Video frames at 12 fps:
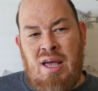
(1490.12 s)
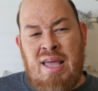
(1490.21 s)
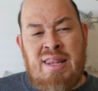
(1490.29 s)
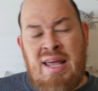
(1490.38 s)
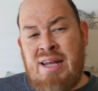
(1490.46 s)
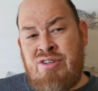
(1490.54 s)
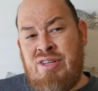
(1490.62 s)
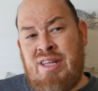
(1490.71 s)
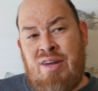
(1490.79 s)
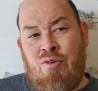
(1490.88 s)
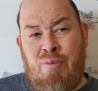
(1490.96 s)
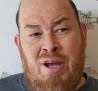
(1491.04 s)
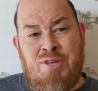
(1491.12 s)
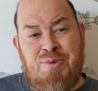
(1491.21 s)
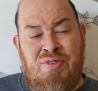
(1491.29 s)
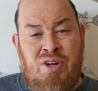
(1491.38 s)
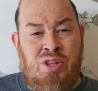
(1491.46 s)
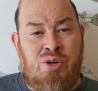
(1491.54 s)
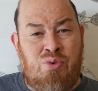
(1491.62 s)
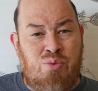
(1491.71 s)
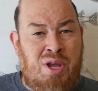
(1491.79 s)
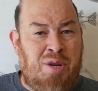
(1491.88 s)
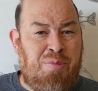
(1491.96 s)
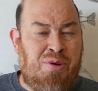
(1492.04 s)
Uh, and actually, that reminds me of another
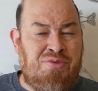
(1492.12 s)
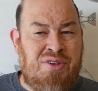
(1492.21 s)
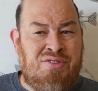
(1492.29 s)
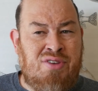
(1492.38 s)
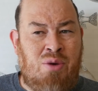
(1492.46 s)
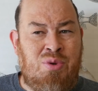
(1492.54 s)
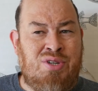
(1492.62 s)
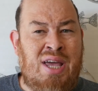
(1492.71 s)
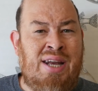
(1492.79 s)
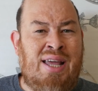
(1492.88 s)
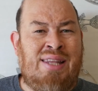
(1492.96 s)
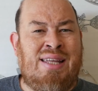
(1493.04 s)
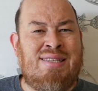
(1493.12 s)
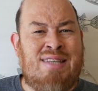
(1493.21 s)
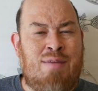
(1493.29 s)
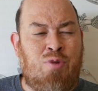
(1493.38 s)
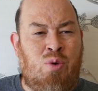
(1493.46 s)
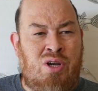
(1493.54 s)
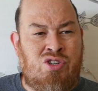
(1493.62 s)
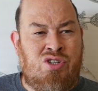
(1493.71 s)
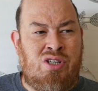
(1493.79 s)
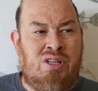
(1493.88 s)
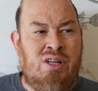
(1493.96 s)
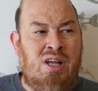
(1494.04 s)
Reddit post I saw, which kind of had that same
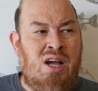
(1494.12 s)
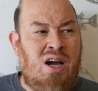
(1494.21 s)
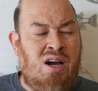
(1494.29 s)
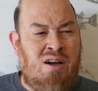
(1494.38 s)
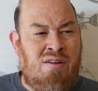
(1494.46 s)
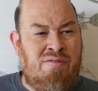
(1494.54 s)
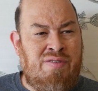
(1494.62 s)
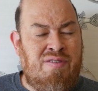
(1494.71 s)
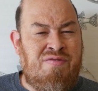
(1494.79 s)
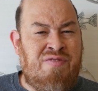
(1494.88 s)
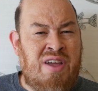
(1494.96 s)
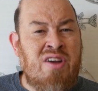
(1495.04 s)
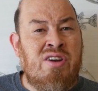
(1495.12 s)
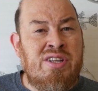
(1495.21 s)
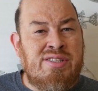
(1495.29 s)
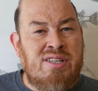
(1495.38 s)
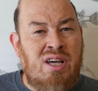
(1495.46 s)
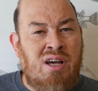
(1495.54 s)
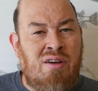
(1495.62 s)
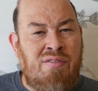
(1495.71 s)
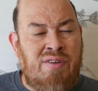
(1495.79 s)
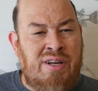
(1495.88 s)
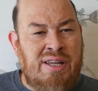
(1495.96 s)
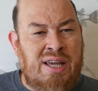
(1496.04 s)
question of fairness
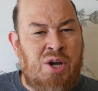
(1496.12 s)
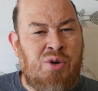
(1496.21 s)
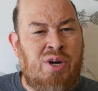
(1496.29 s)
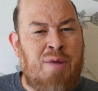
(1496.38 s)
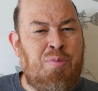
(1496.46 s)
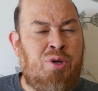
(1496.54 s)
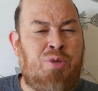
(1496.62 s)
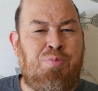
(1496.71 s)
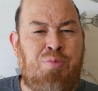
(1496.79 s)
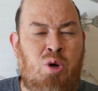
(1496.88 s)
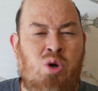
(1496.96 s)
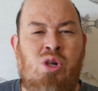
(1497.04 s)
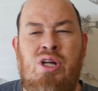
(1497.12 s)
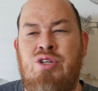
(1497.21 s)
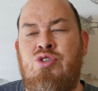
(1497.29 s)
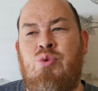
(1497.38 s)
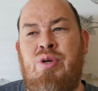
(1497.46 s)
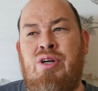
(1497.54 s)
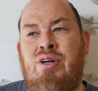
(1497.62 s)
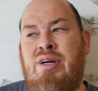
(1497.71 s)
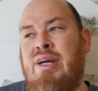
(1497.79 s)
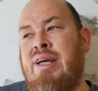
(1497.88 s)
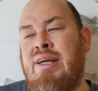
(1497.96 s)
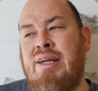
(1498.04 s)
of an encounter. And I put a poll on
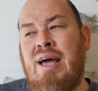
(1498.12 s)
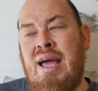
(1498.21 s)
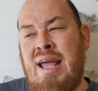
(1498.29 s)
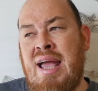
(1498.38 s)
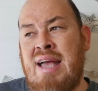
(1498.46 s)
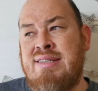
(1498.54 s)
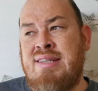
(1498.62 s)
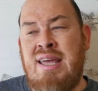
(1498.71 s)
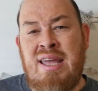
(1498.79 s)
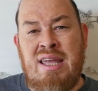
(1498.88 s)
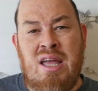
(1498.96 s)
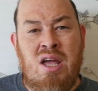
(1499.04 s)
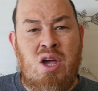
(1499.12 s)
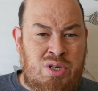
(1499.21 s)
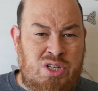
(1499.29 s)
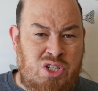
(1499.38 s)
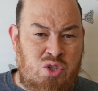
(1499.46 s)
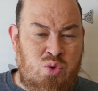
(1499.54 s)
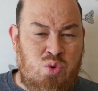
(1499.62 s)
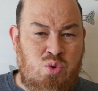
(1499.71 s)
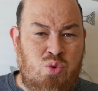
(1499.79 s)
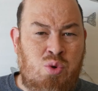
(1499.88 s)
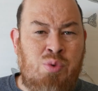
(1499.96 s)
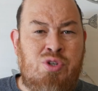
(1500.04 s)
Twitter and I asked, hey, what do you,
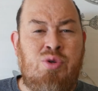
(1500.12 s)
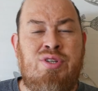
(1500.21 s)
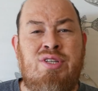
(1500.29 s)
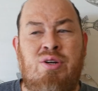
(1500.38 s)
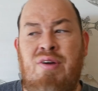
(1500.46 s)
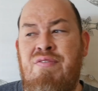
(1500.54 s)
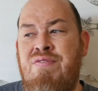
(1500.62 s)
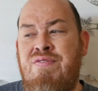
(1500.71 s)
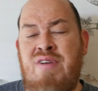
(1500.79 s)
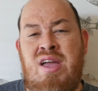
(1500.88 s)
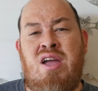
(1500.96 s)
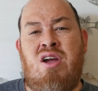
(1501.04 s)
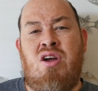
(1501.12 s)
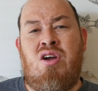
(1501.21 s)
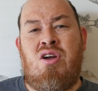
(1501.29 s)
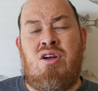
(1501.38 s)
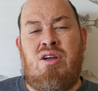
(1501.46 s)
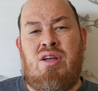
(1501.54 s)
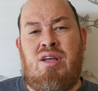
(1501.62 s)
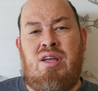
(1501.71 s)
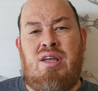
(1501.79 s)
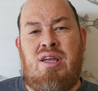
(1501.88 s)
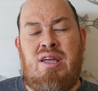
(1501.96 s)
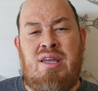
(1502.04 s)
what would you consider a fair
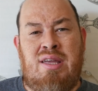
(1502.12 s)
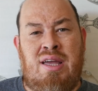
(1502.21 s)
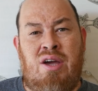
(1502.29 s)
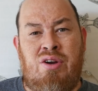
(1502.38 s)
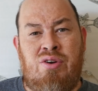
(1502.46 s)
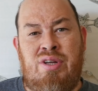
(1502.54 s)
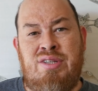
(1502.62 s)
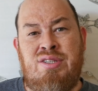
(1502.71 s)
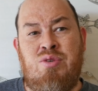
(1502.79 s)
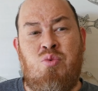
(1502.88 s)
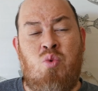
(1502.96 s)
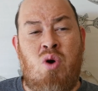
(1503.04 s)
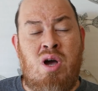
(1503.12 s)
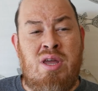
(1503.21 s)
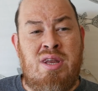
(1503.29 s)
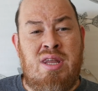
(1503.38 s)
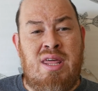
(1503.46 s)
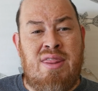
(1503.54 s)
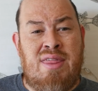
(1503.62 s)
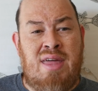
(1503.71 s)
encounter? Is it one